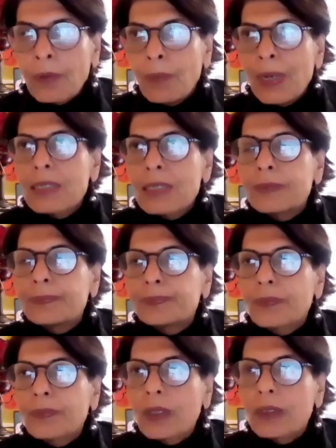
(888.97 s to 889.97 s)
But
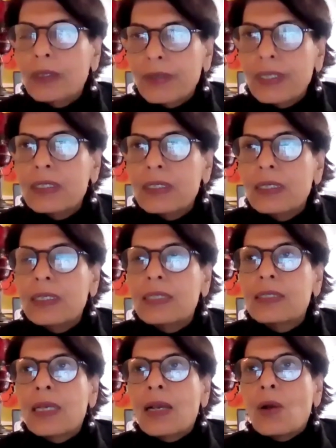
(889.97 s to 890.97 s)
the reason
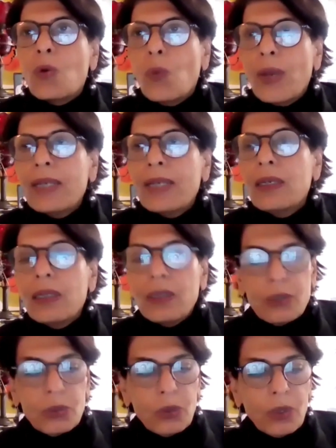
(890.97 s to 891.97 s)
is, when
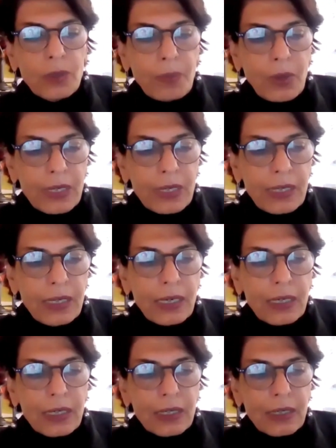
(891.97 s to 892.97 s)
your
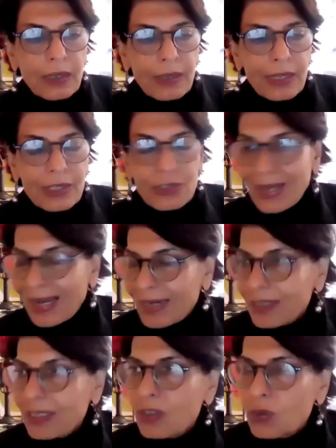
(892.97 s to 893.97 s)
body is
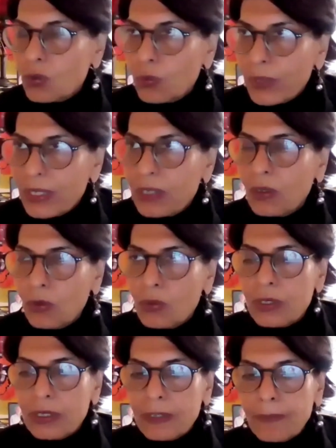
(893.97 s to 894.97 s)
reacting to wheat
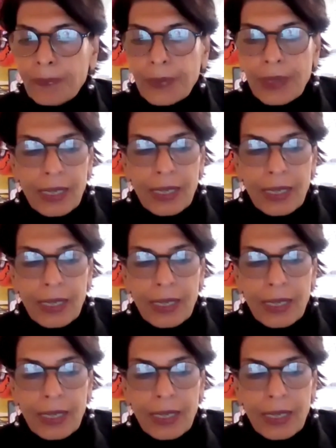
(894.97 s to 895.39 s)
gluten,